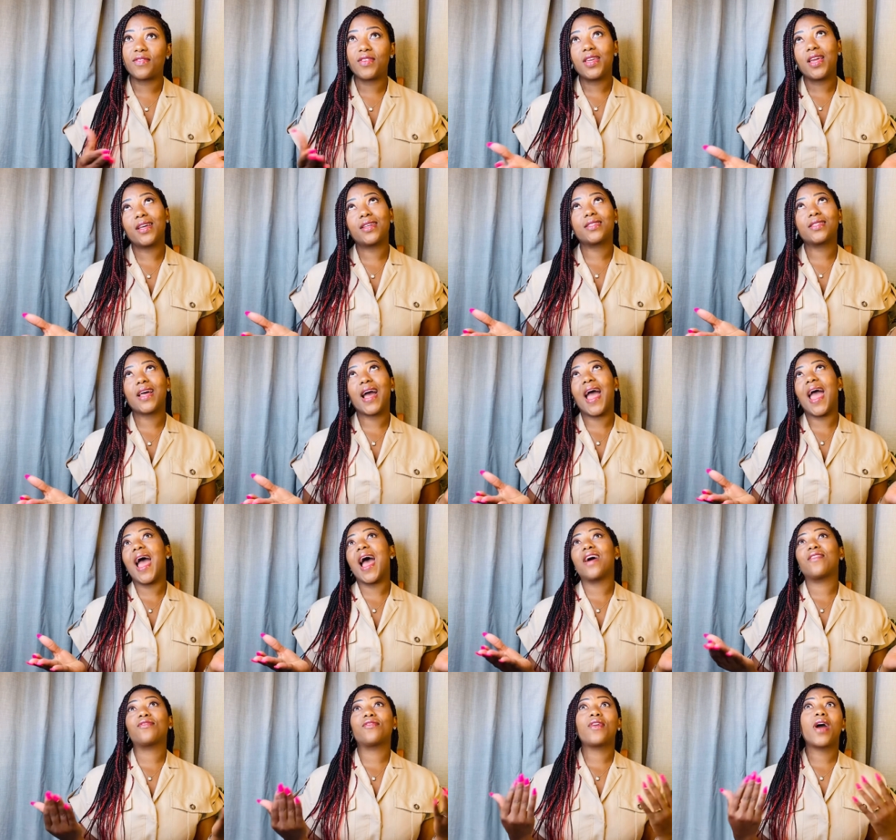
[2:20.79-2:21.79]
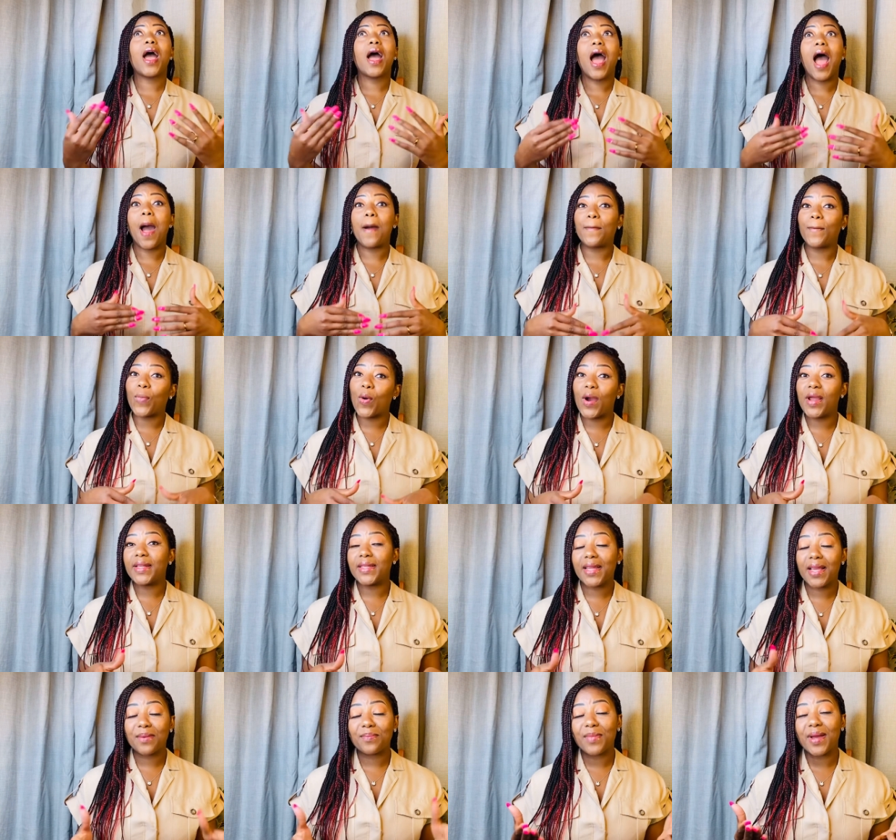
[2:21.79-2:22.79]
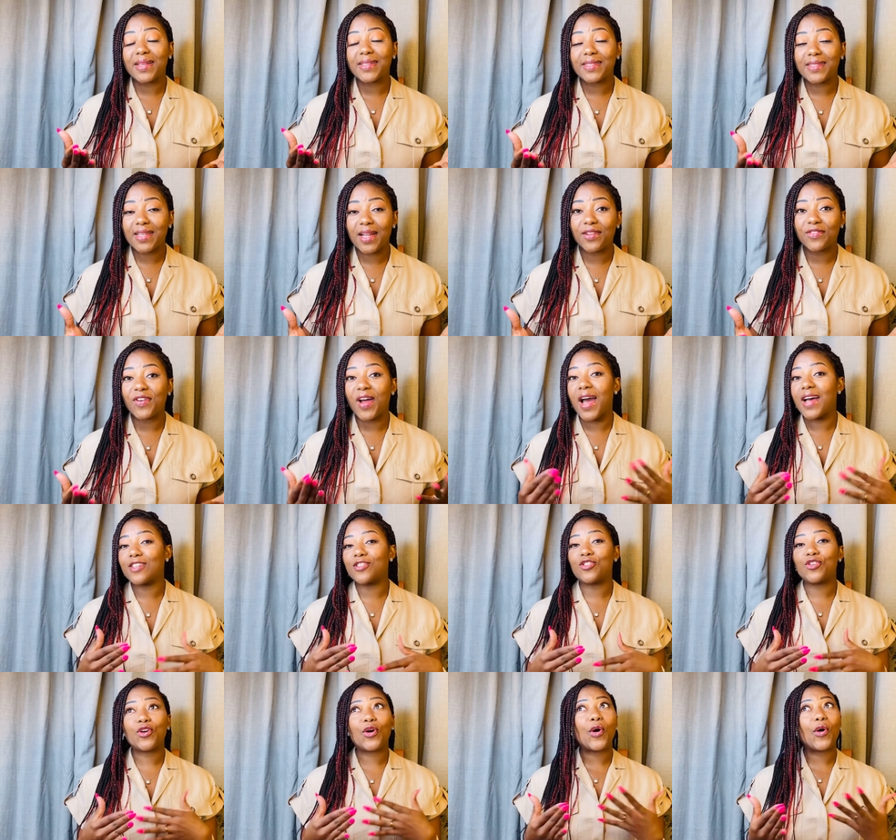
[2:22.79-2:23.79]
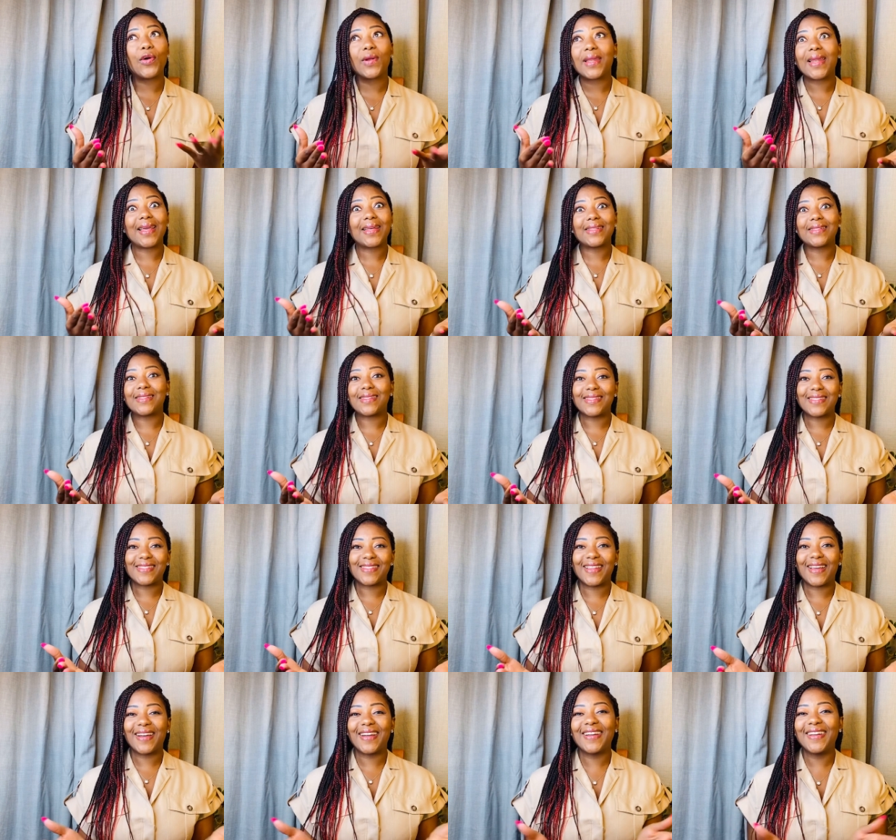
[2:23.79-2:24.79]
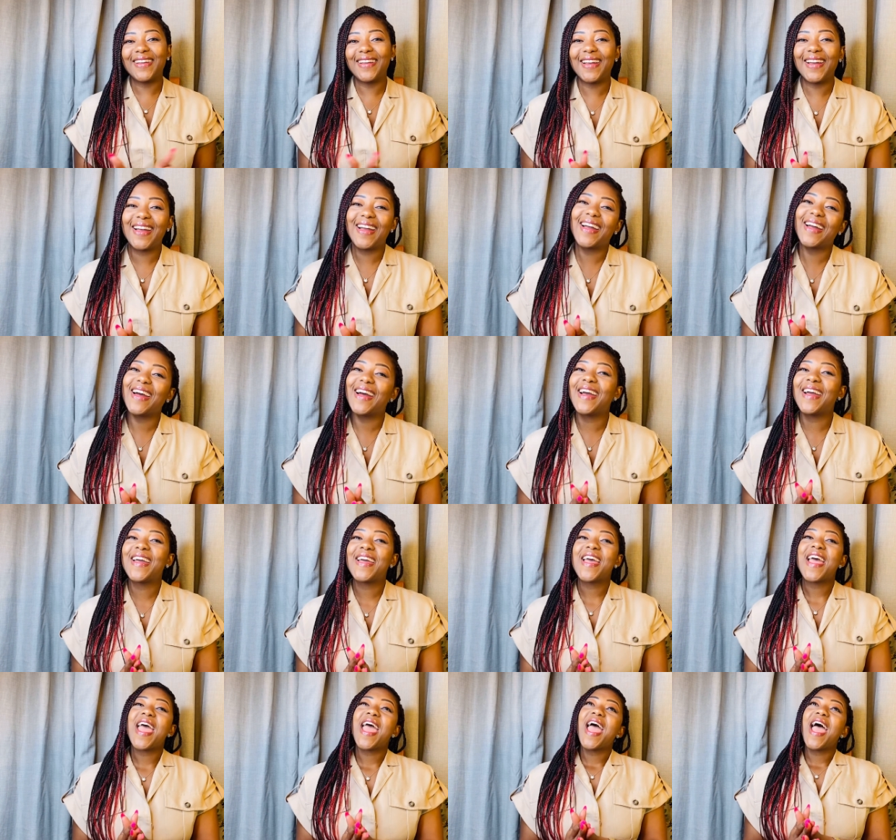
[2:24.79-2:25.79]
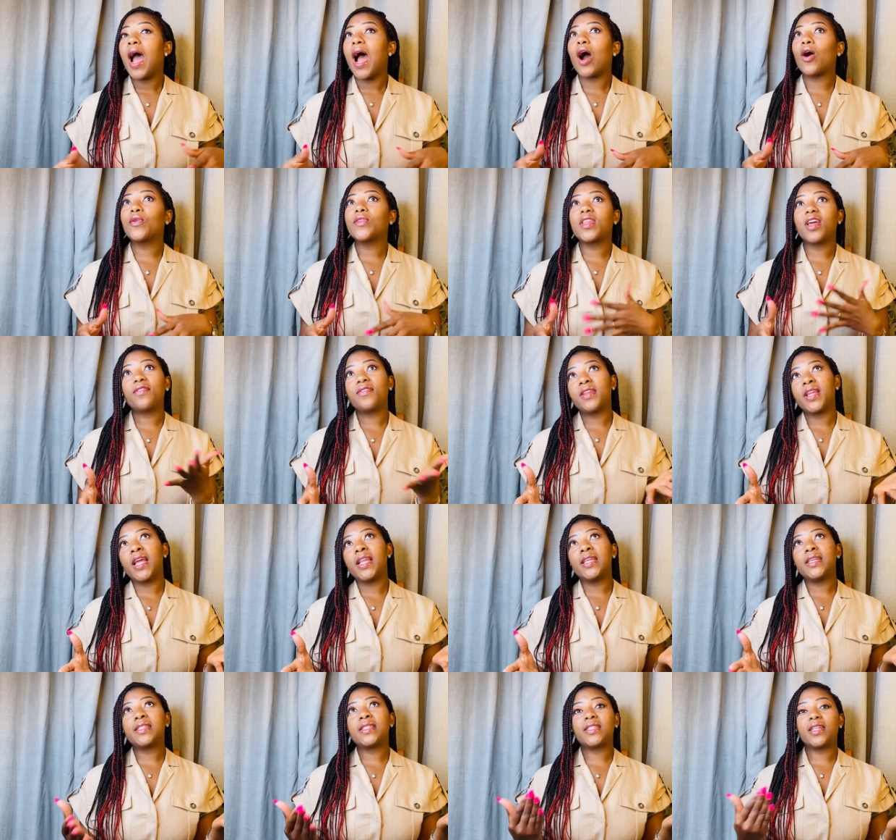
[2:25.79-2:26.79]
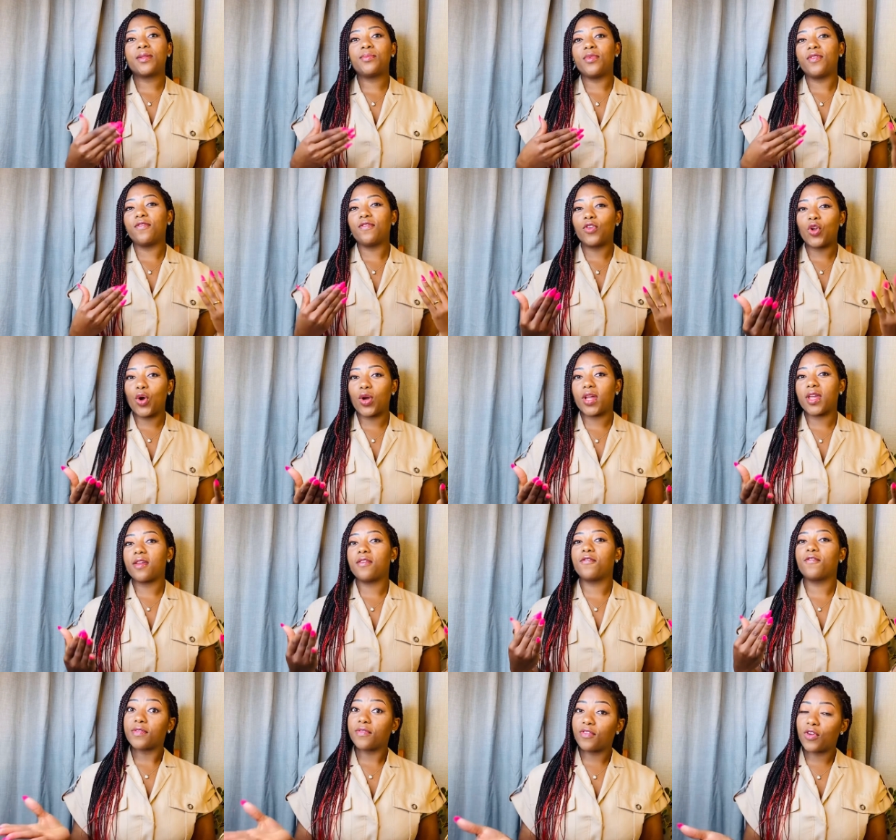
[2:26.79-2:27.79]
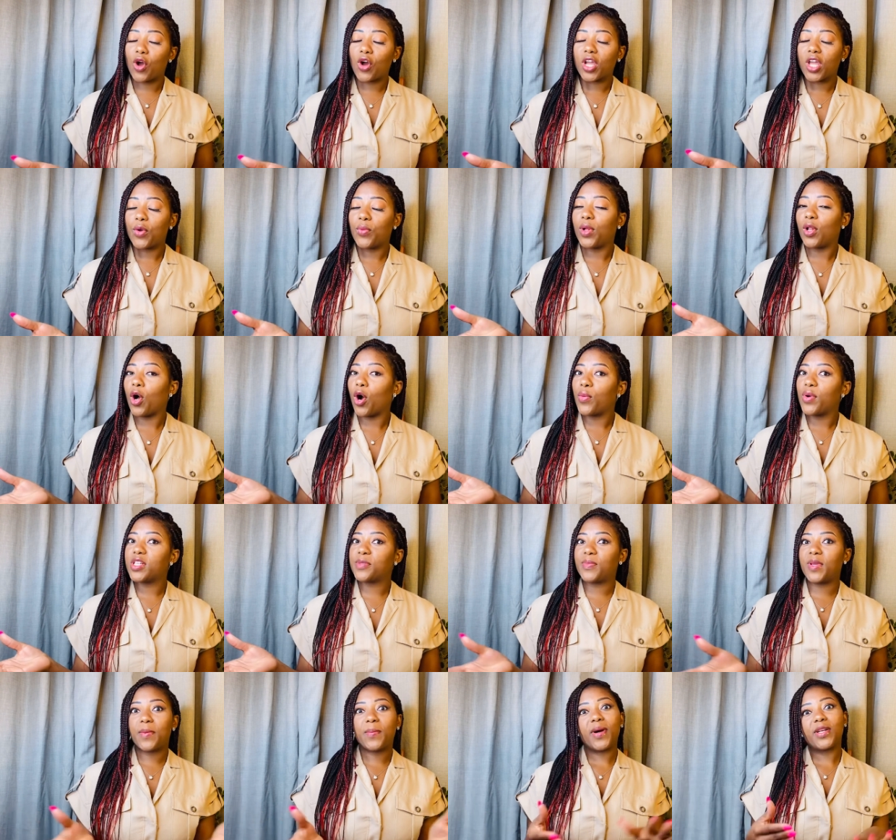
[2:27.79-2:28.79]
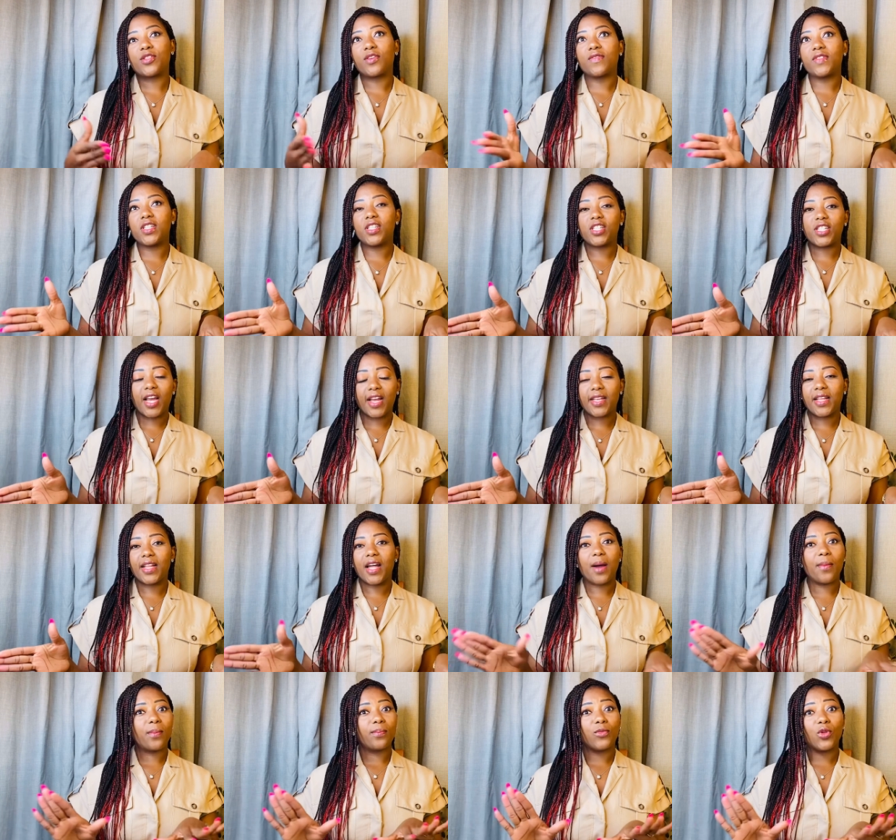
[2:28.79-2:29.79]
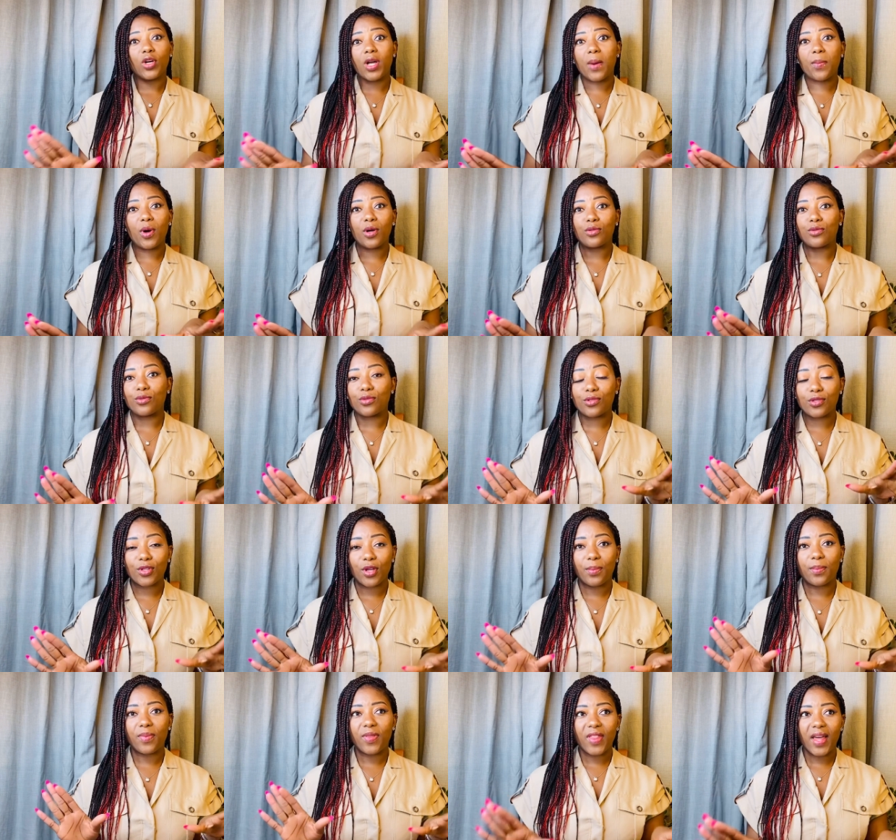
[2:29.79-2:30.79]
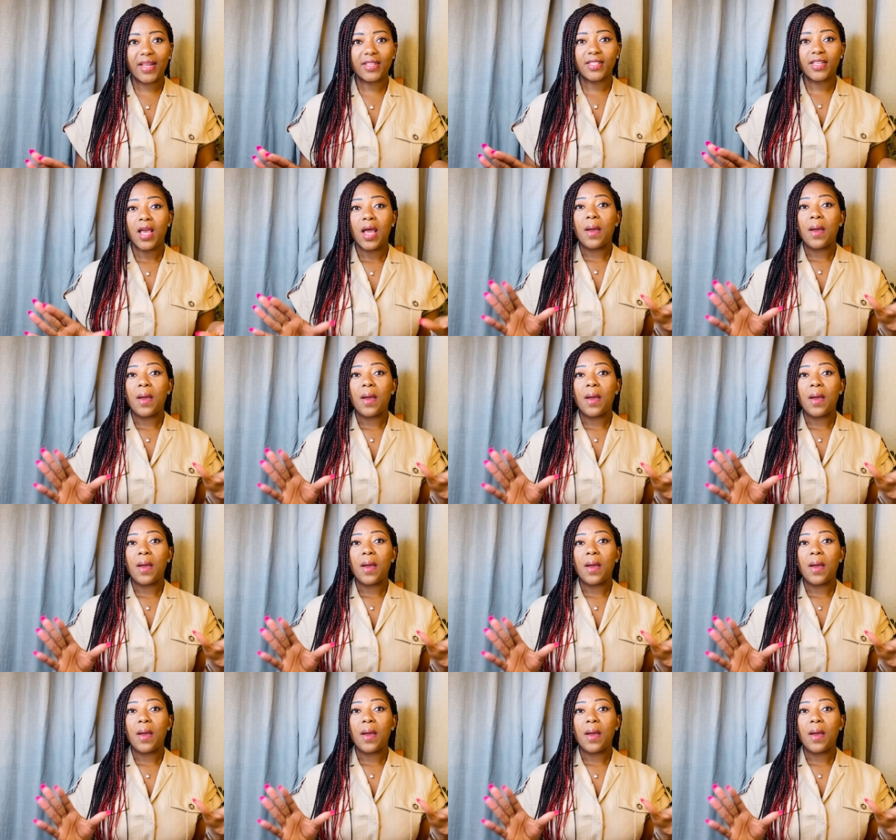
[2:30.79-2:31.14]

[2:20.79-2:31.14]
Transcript: Yes, I have appointed myself as your online sister. I'll definitely still be vlogging. Vlogging will always be a part of this channel. I'm not about to stop that.